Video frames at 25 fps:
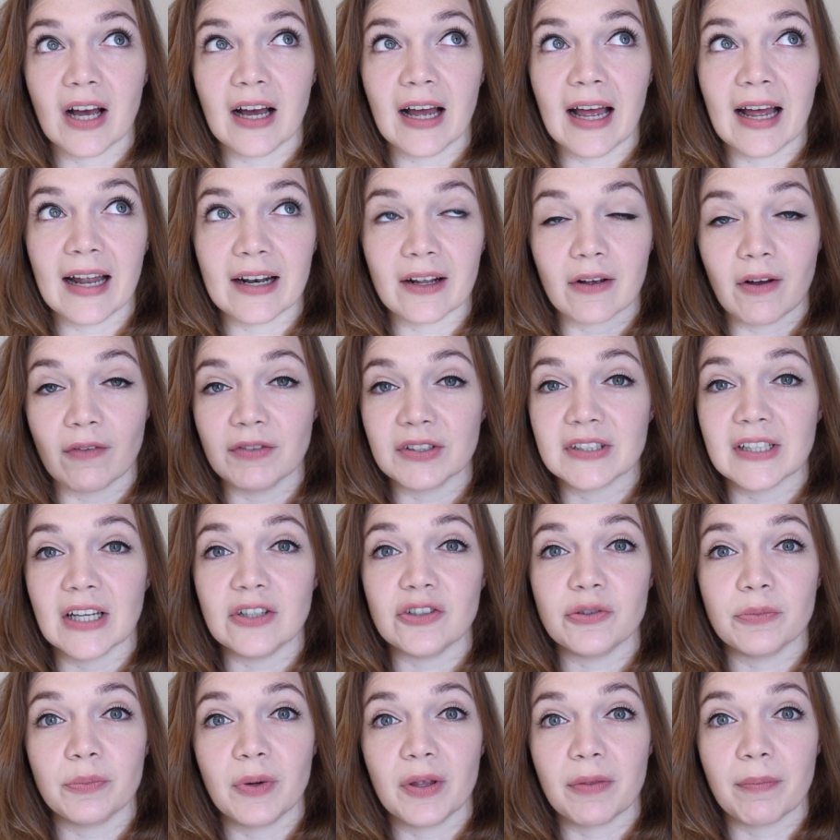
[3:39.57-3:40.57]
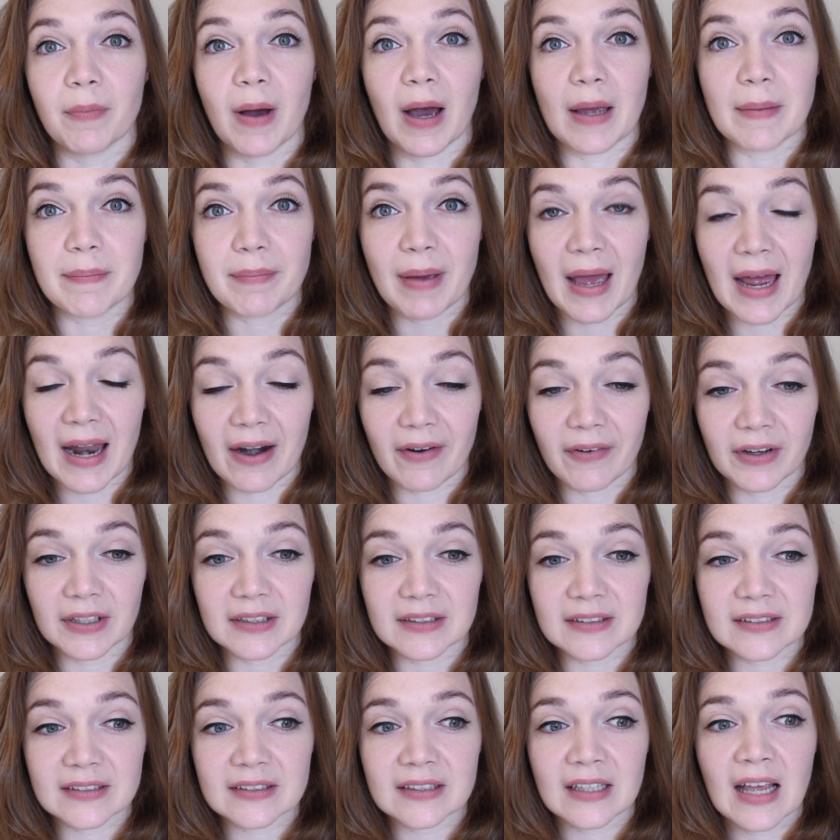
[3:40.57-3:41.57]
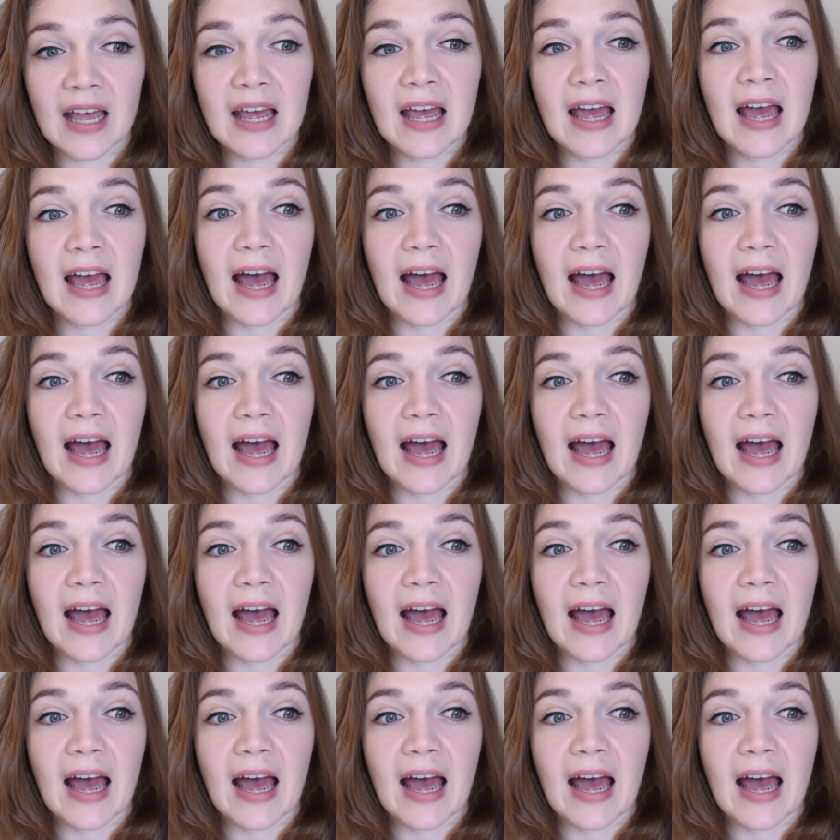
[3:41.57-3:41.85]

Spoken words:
I had a conversation with my parents,